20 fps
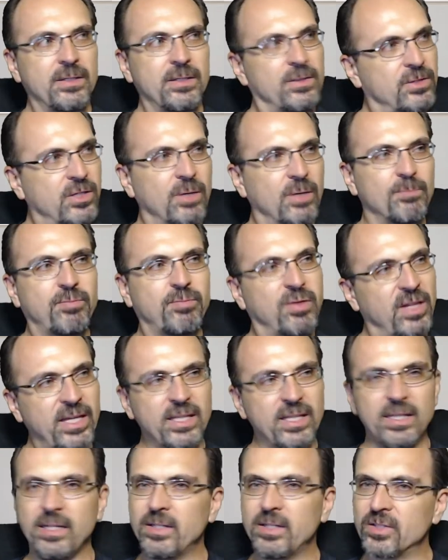
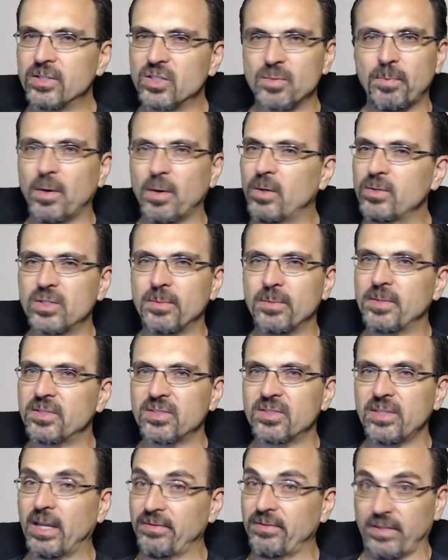completely disposable
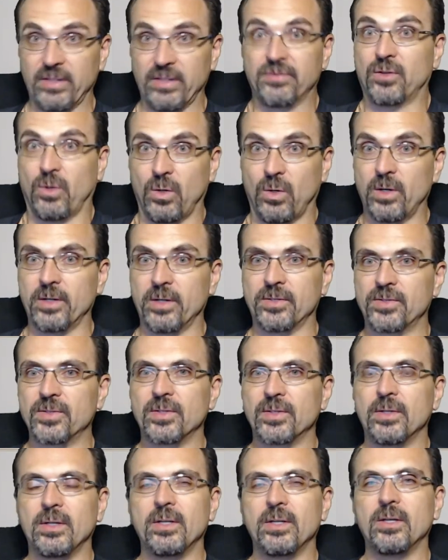stuff. And of course,
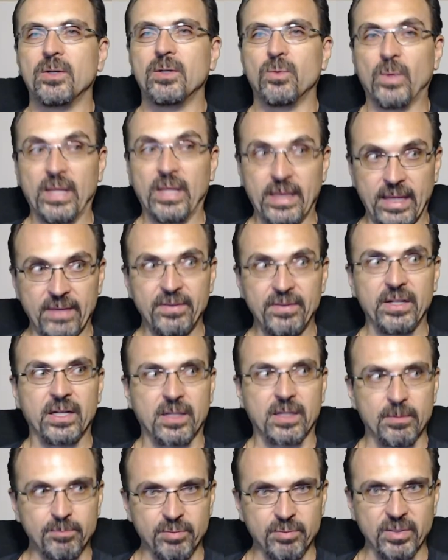we live in a
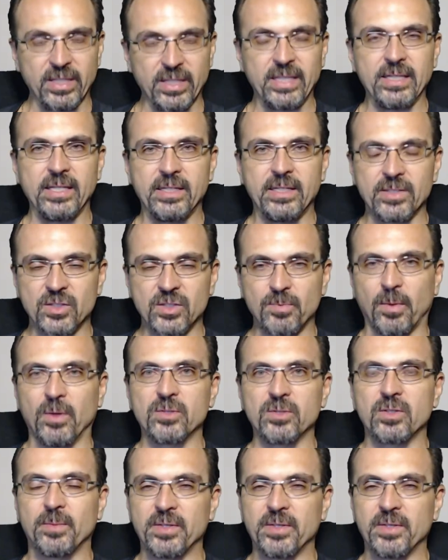completely disposable